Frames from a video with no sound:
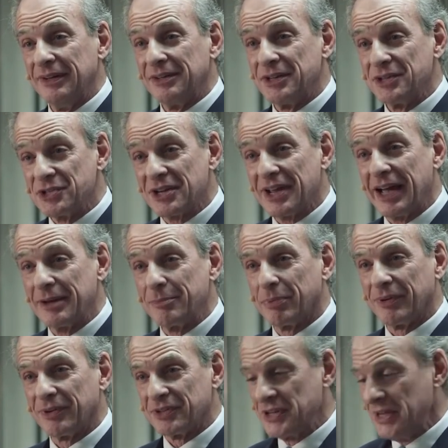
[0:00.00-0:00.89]

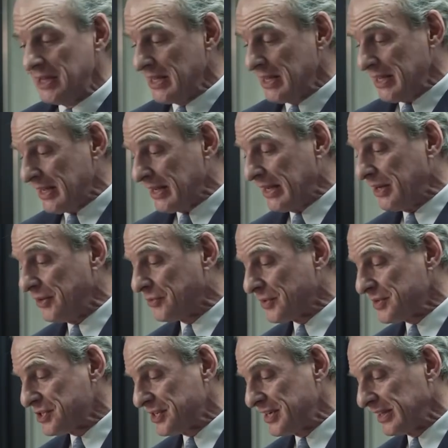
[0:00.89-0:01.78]
disciples?
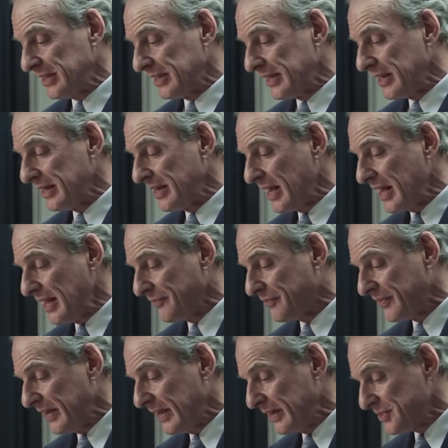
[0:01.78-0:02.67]
Interestingly
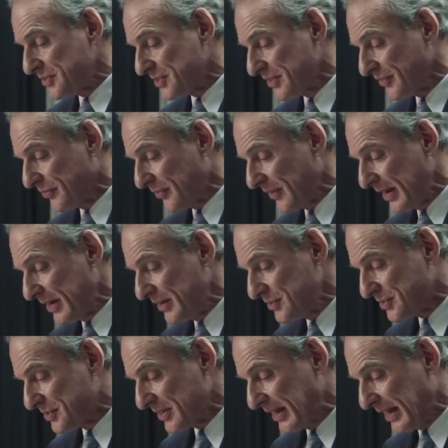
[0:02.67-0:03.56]
enough, is the
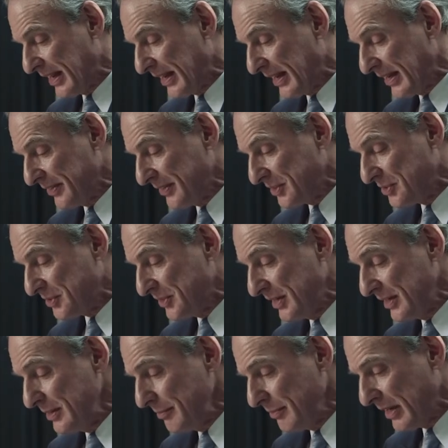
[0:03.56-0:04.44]
phrase uh, that you
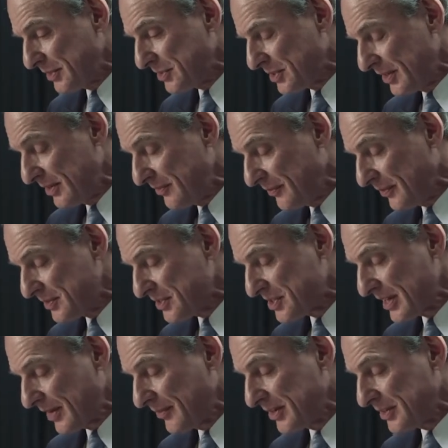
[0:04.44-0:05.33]
didn't mention in
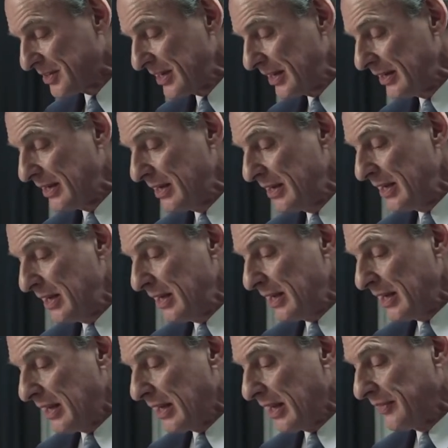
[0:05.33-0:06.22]
verse 17
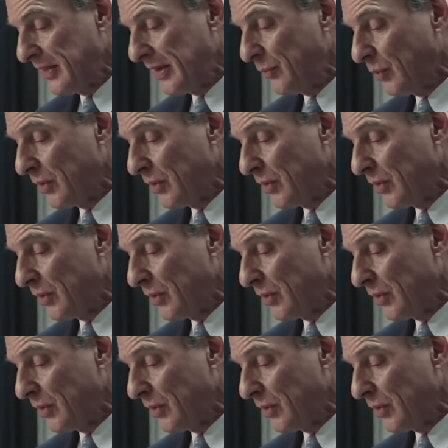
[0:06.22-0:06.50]
uh, they